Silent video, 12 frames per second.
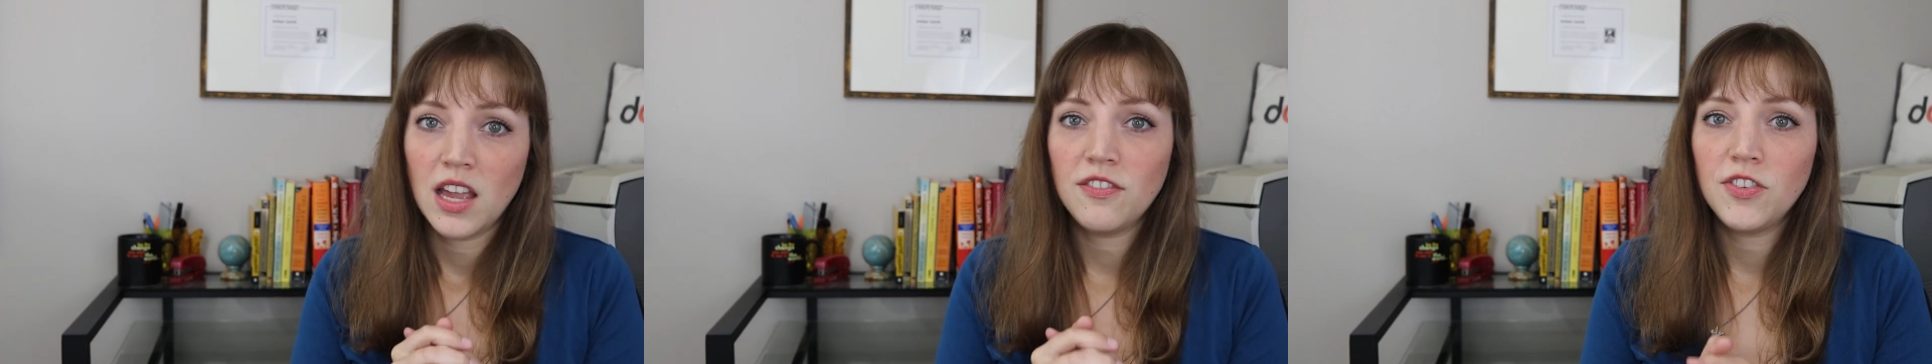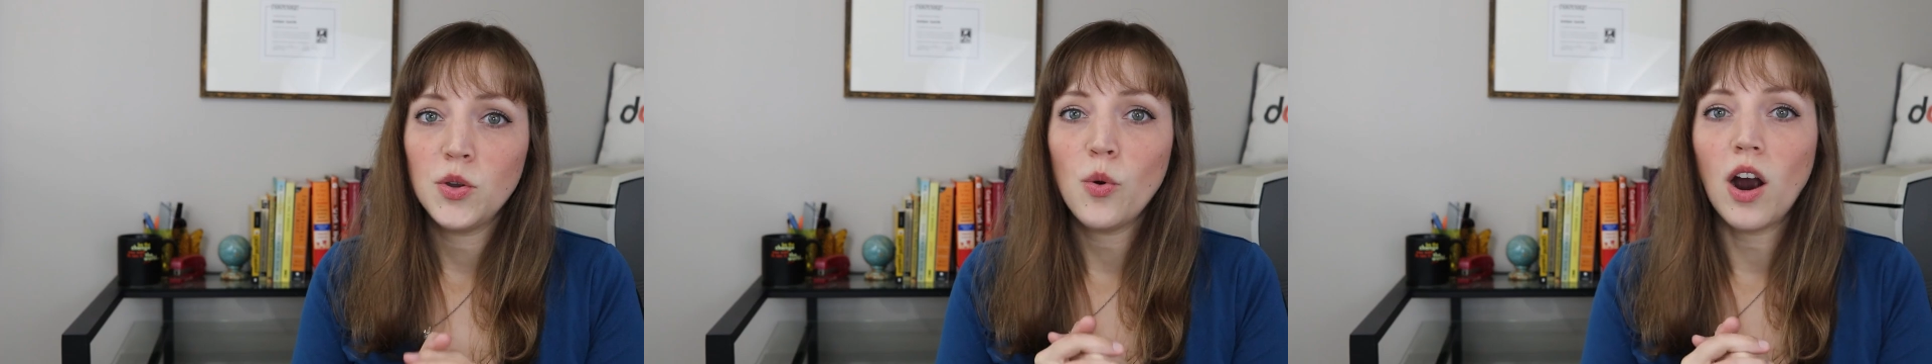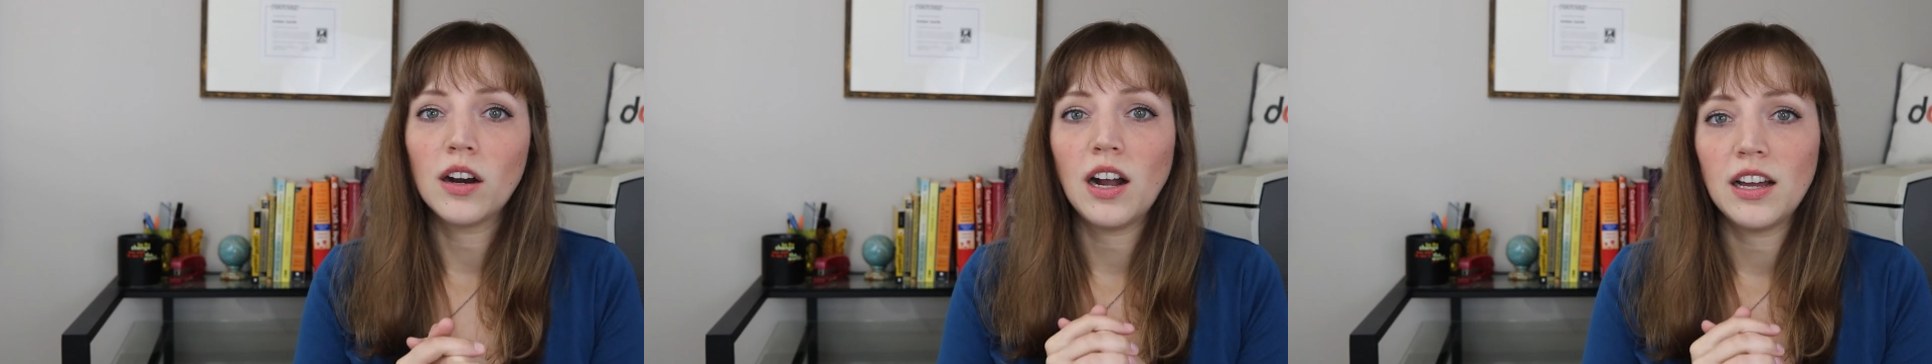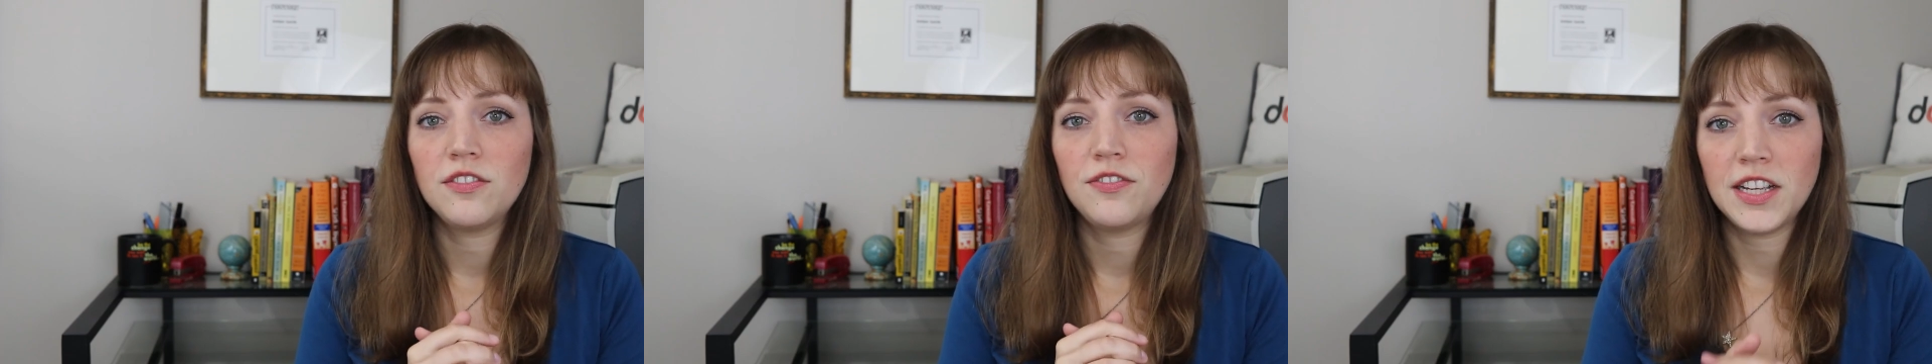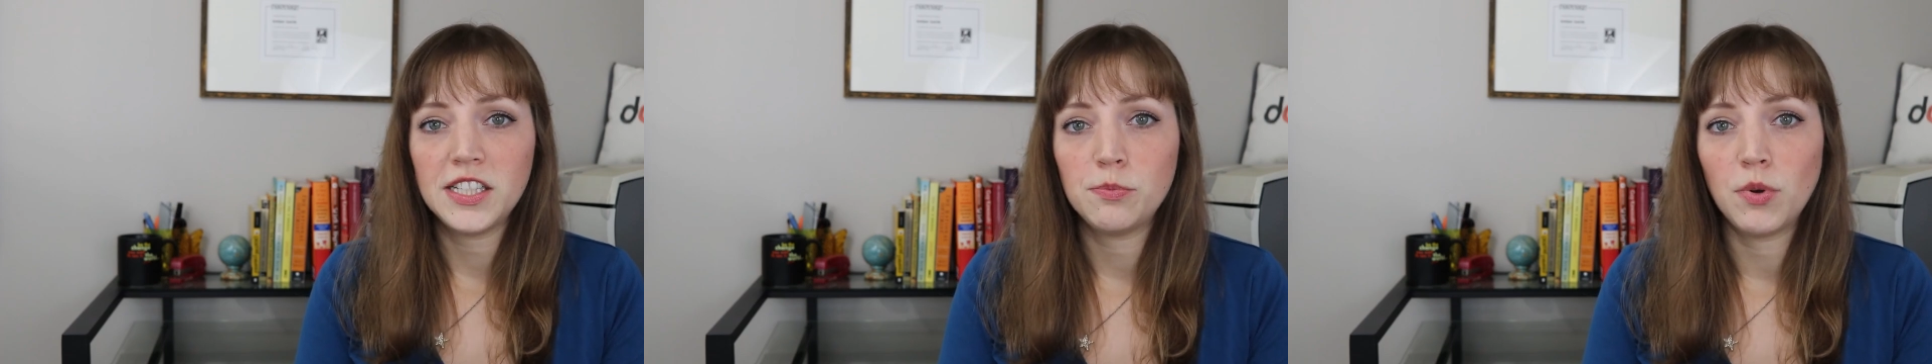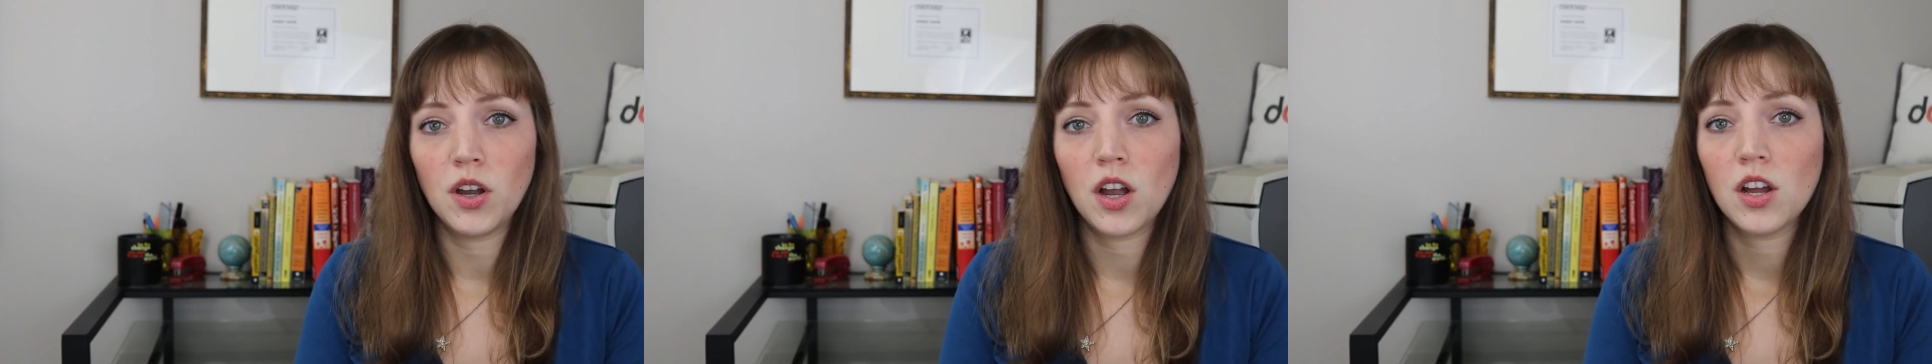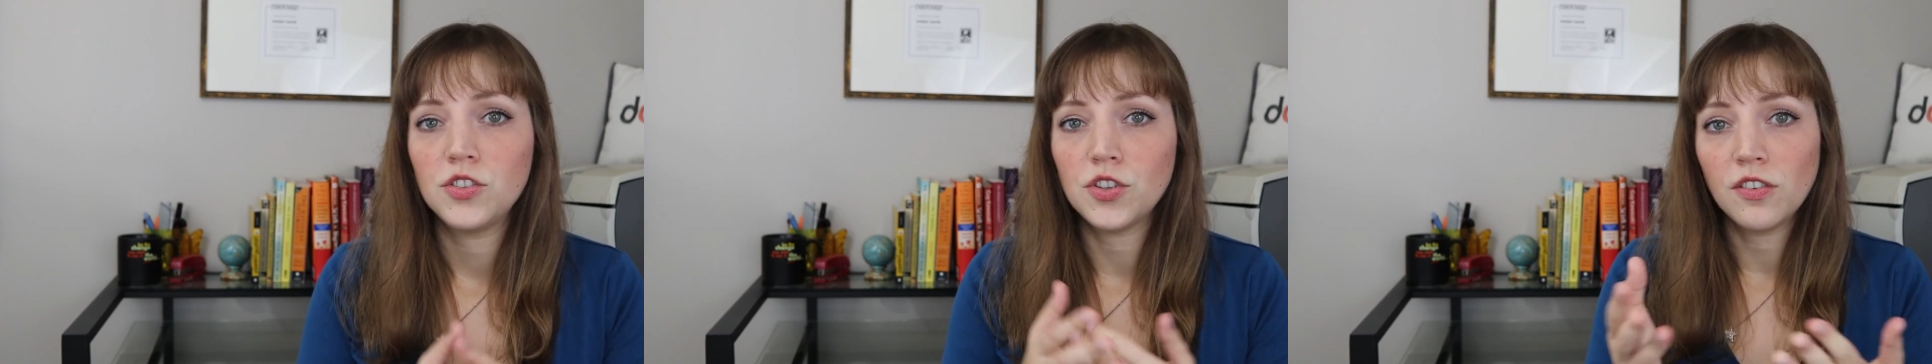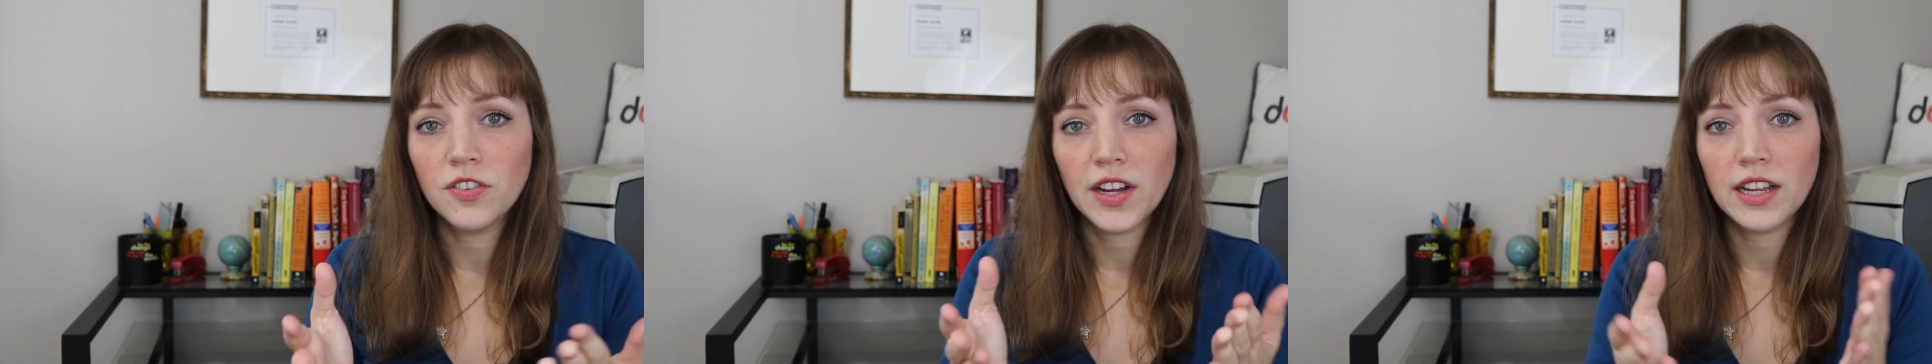If you are on Facebook,
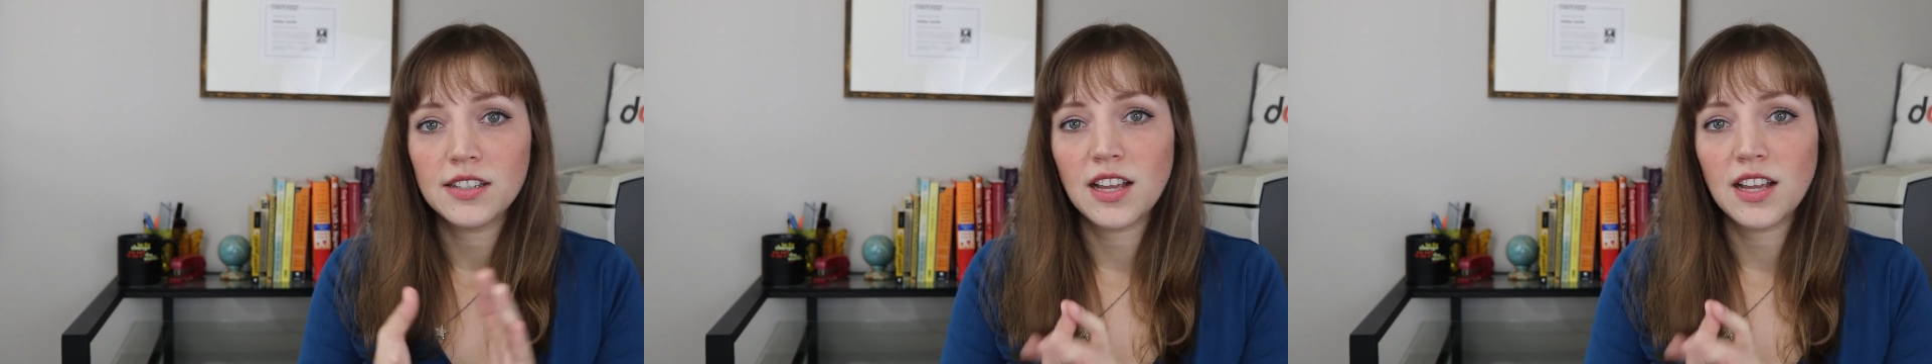don't forget